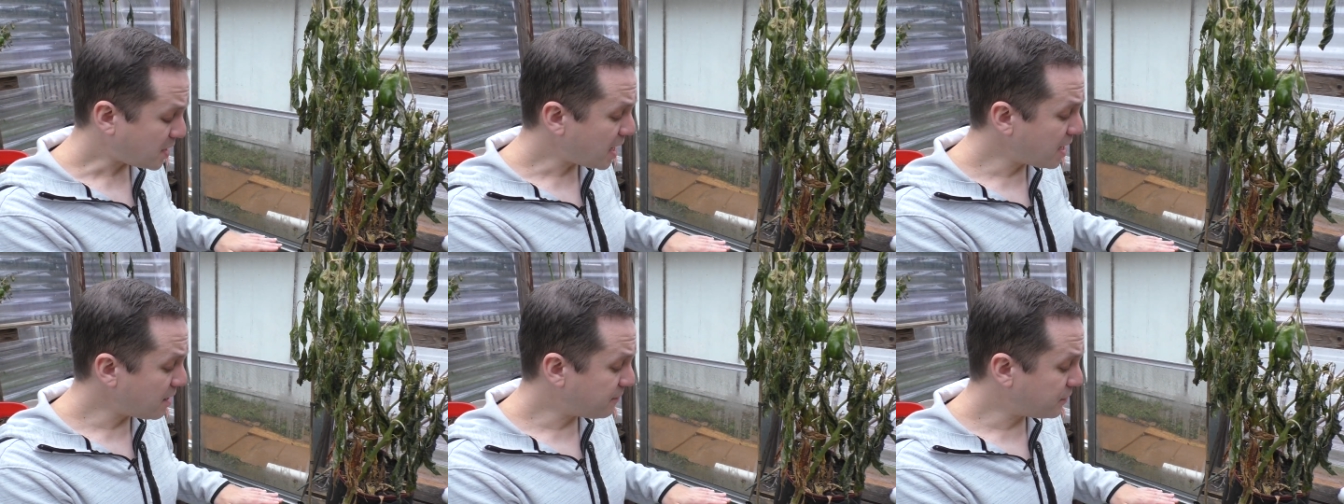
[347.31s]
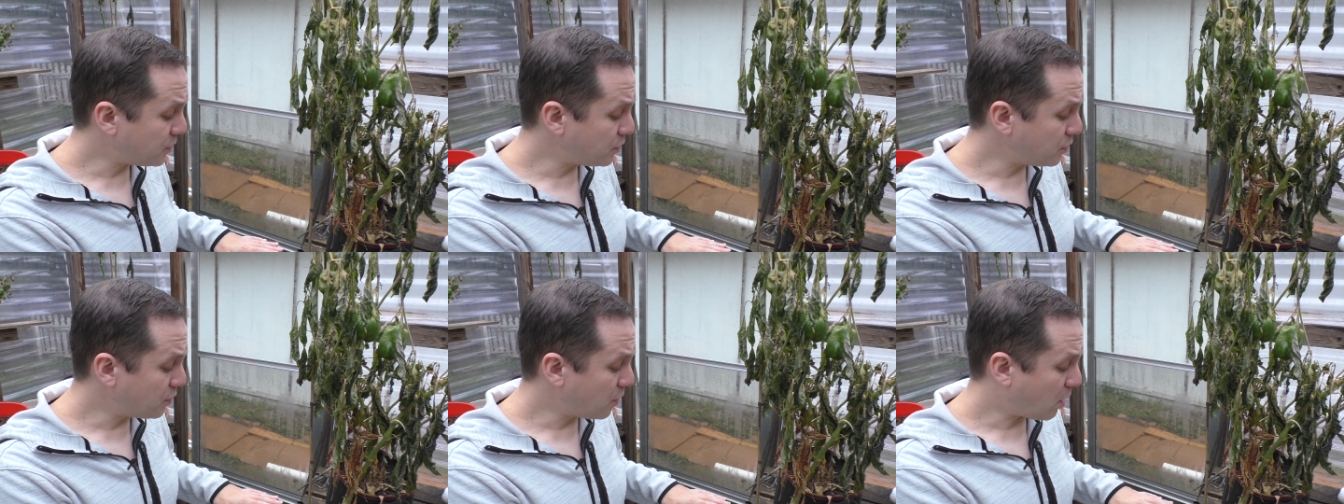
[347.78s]
if
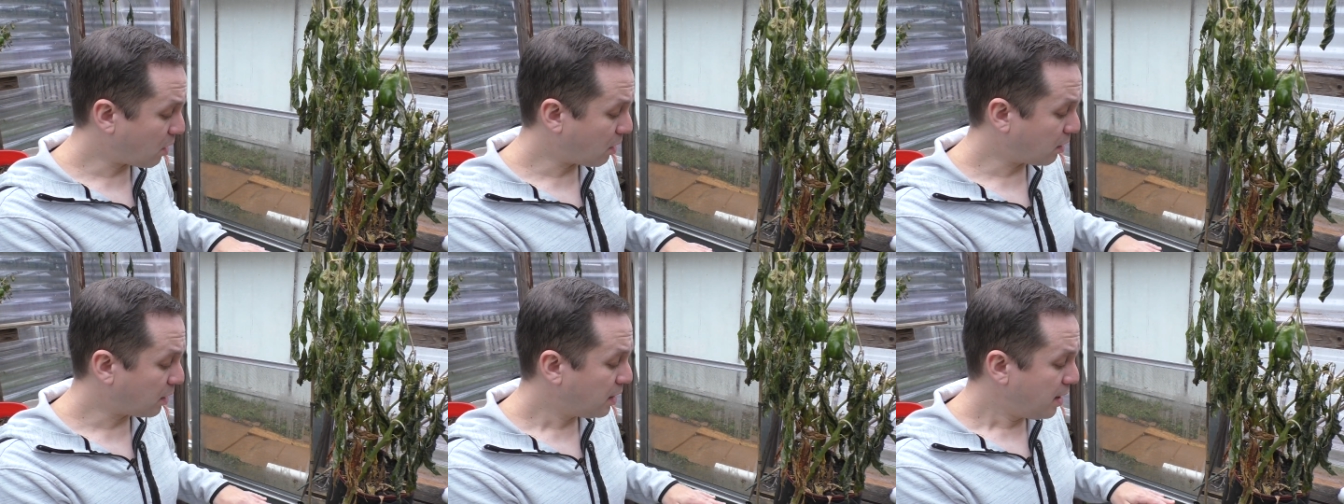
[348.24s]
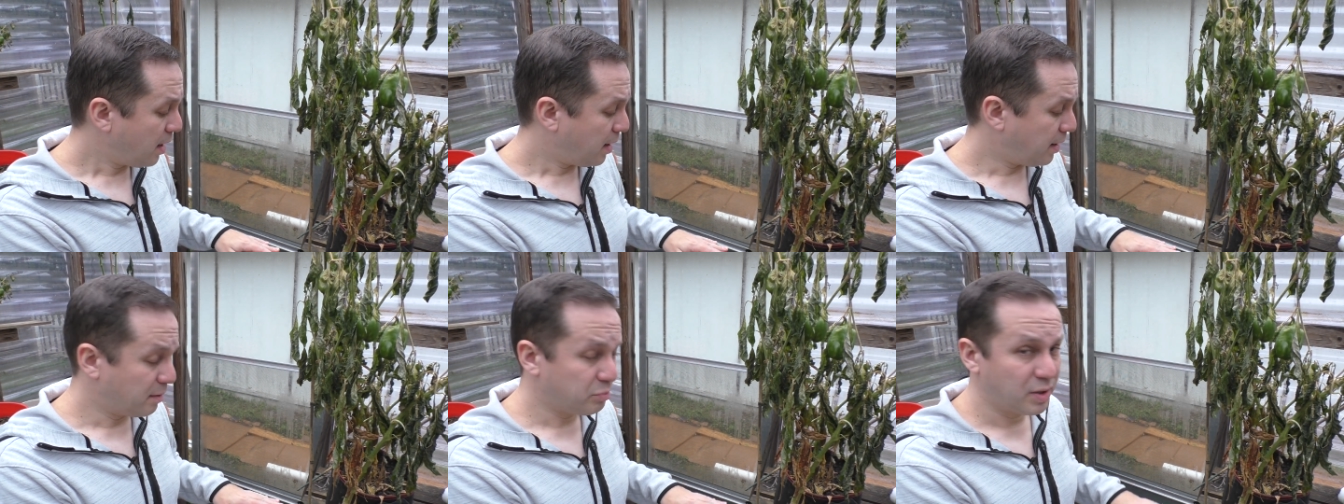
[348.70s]
you are
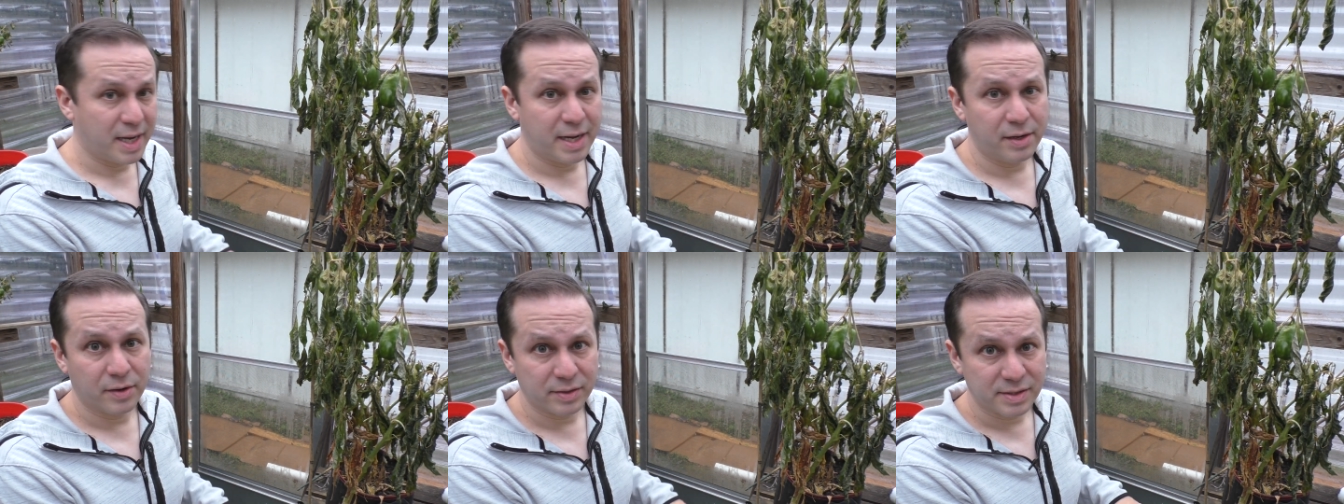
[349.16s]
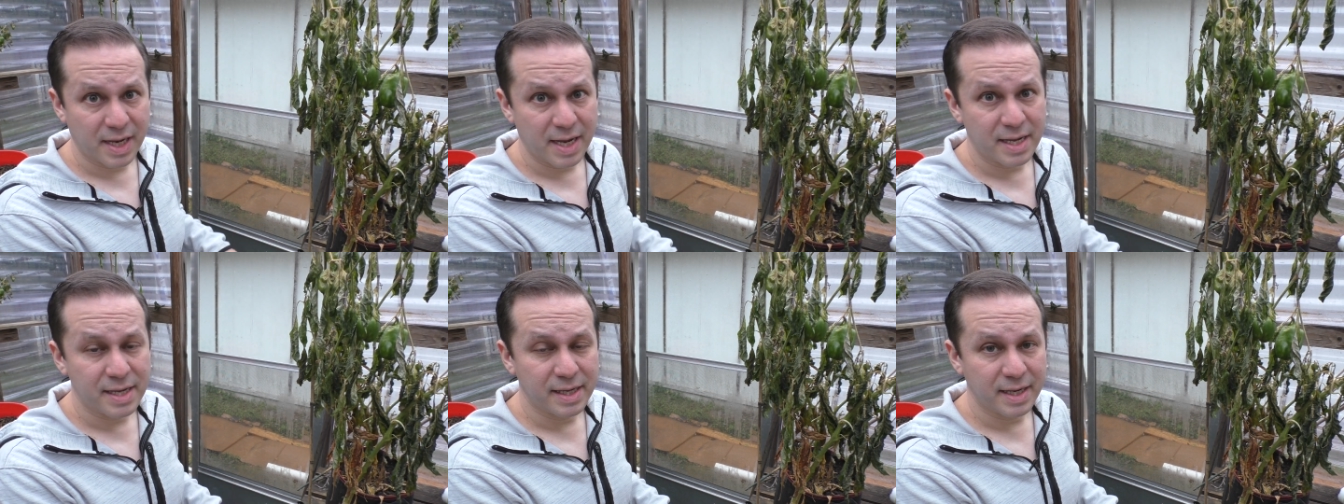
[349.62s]
planning on
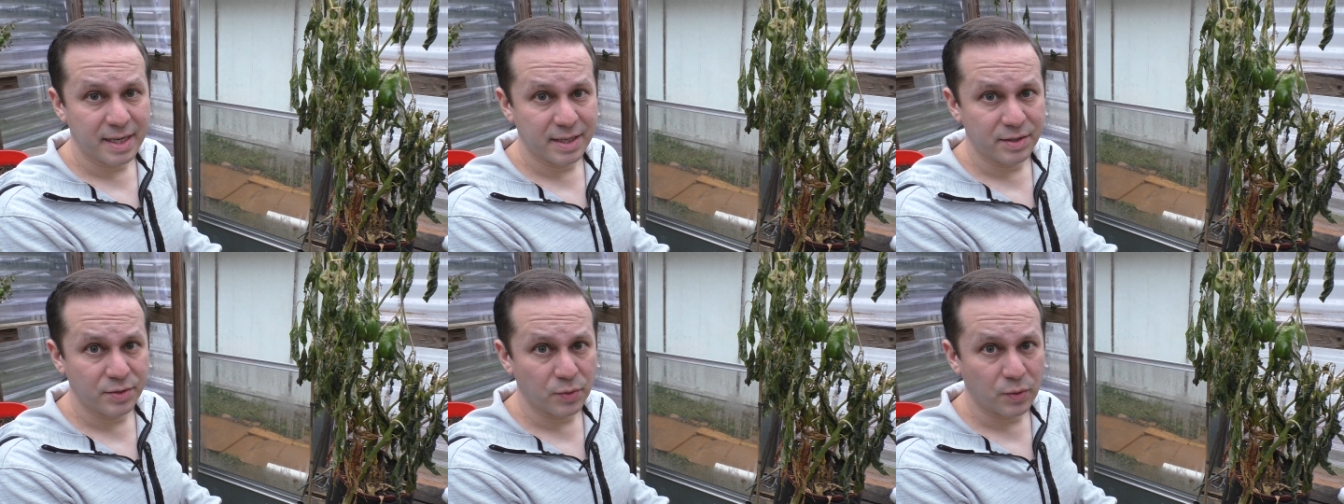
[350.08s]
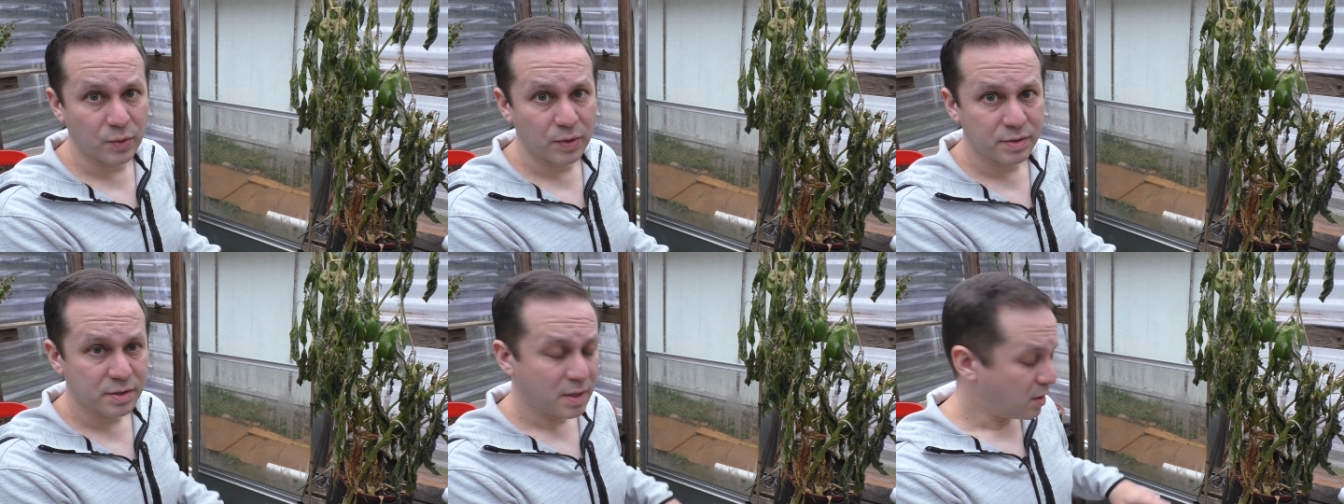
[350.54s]
taking it
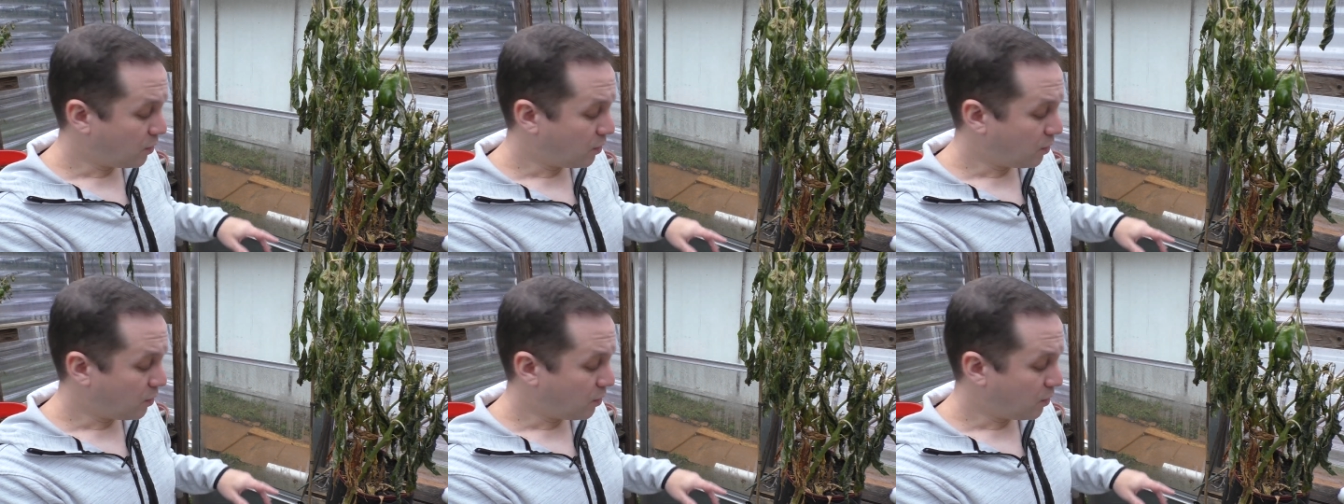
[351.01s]
indoors,